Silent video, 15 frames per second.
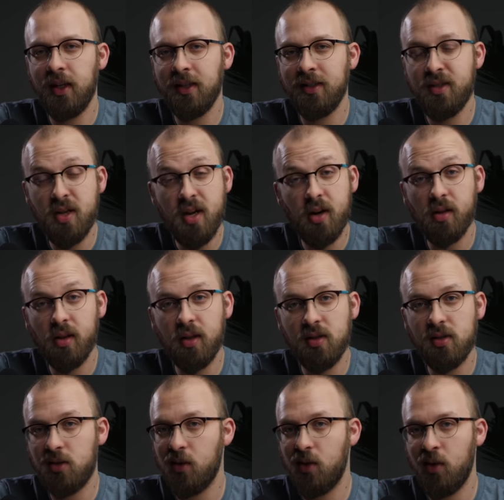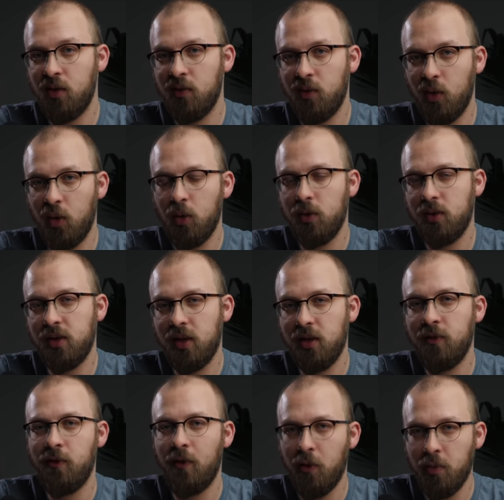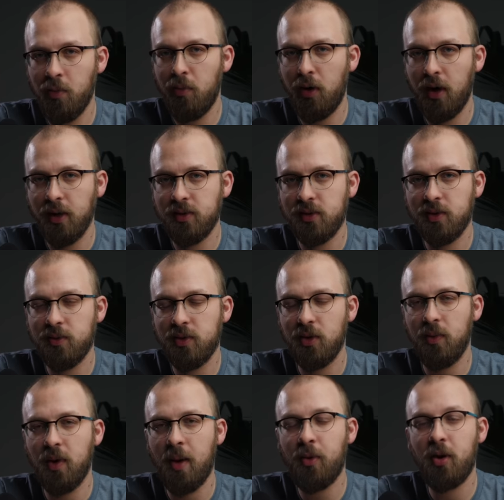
a tier list of all the phone brands. So I'm